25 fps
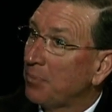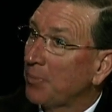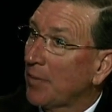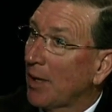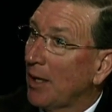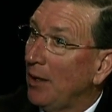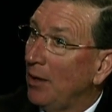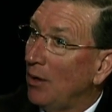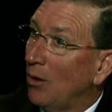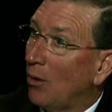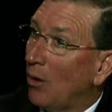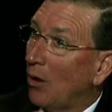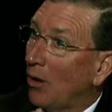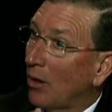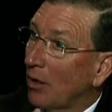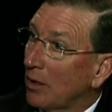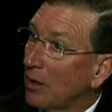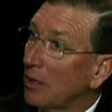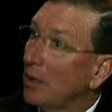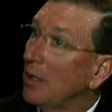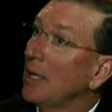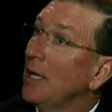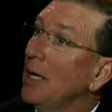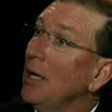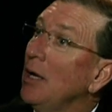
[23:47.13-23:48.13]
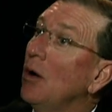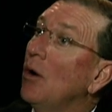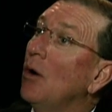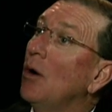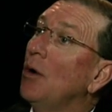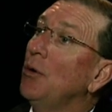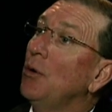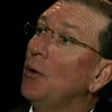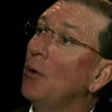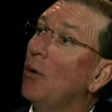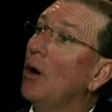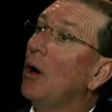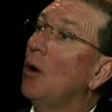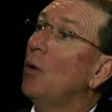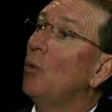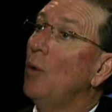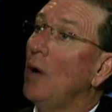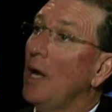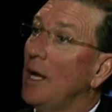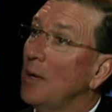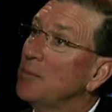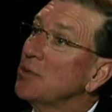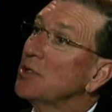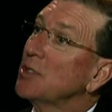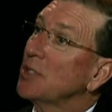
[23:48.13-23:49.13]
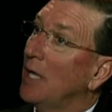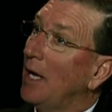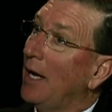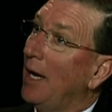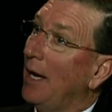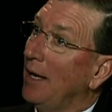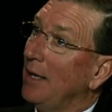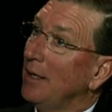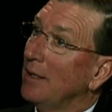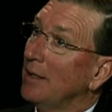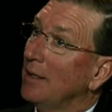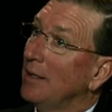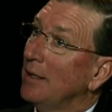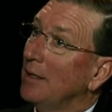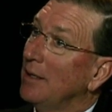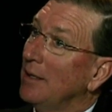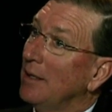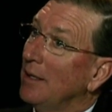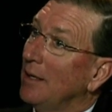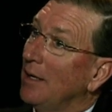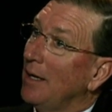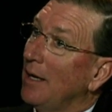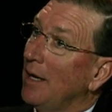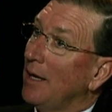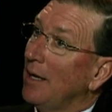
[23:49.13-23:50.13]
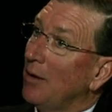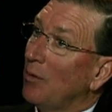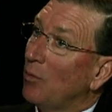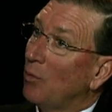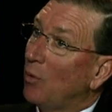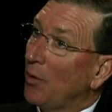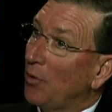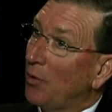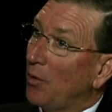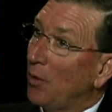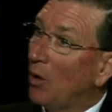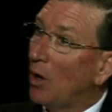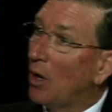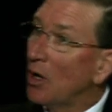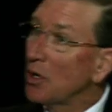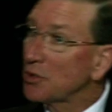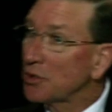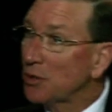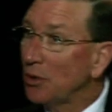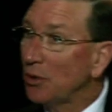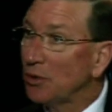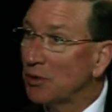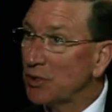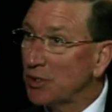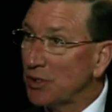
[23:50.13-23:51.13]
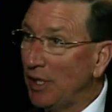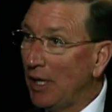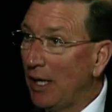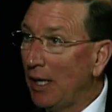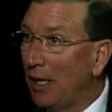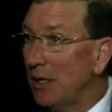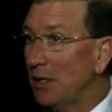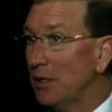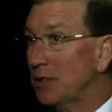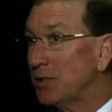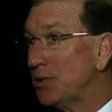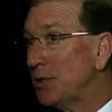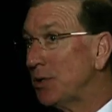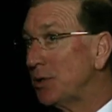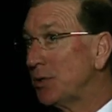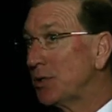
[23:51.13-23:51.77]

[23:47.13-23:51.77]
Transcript: you know, are clicking onto our website, what they're also seeing is they're